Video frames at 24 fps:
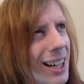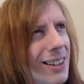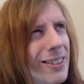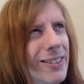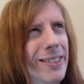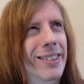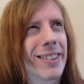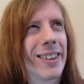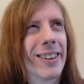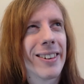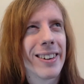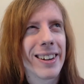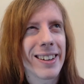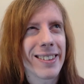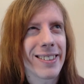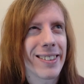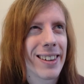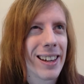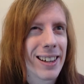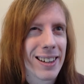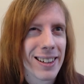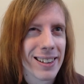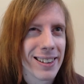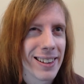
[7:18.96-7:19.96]
also
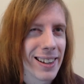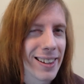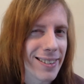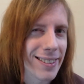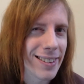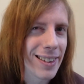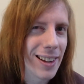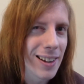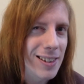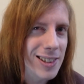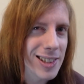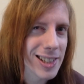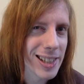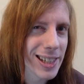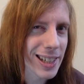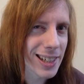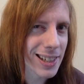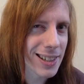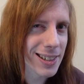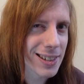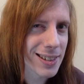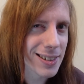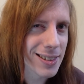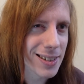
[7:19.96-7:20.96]
extended this
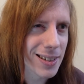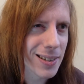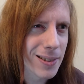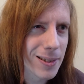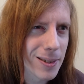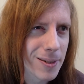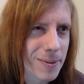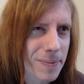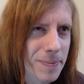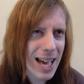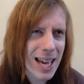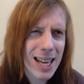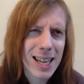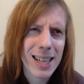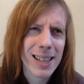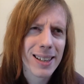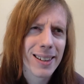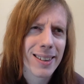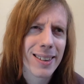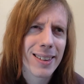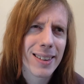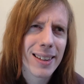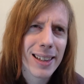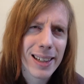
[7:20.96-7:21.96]
logic to
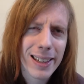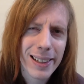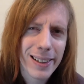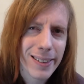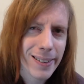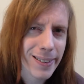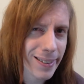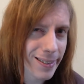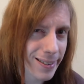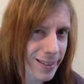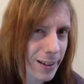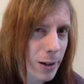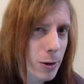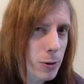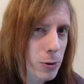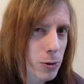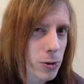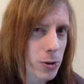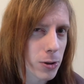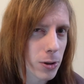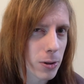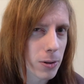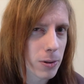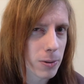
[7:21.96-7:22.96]
anything
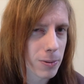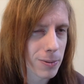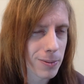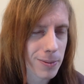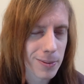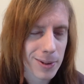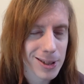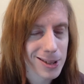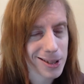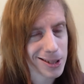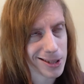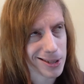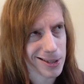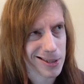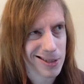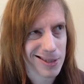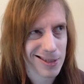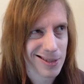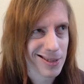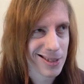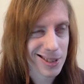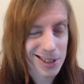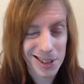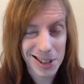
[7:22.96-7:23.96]
social, which,
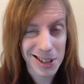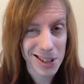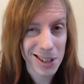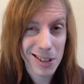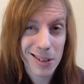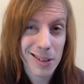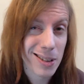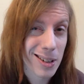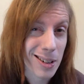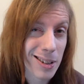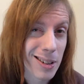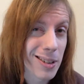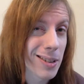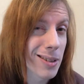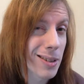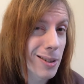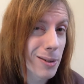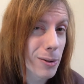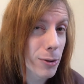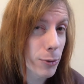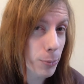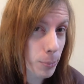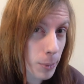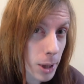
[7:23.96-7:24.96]
you know, not that
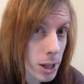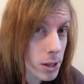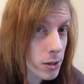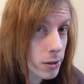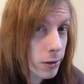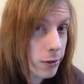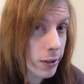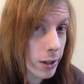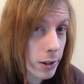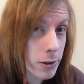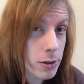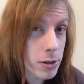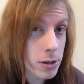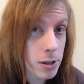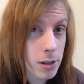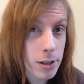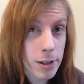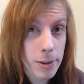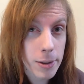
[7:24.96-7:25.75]
there was much social